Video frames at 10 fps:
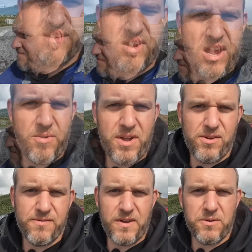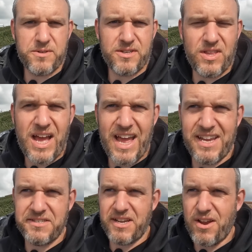Right, well, folks, that
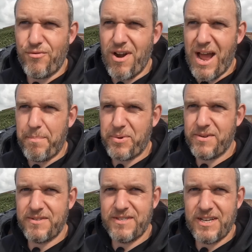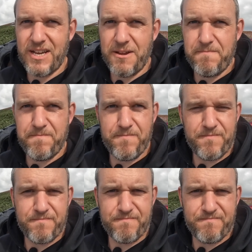is a wrap. Um,
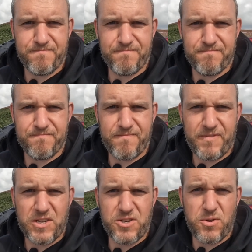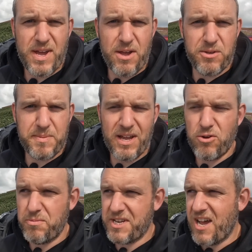fished two hours back
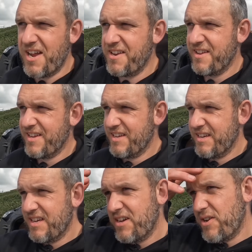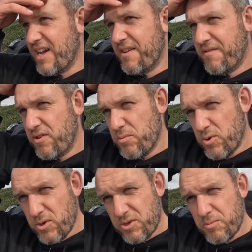up tide. We had a few
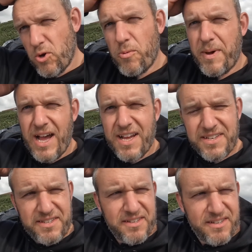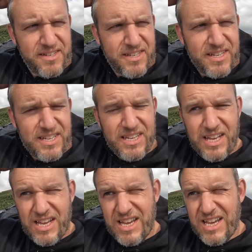more small bass,
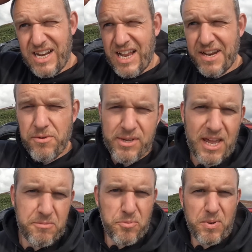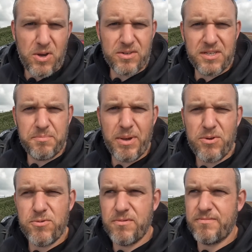uh, Lado came and parked his
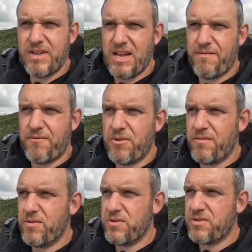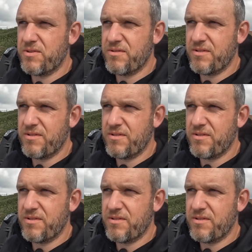boat out front of us.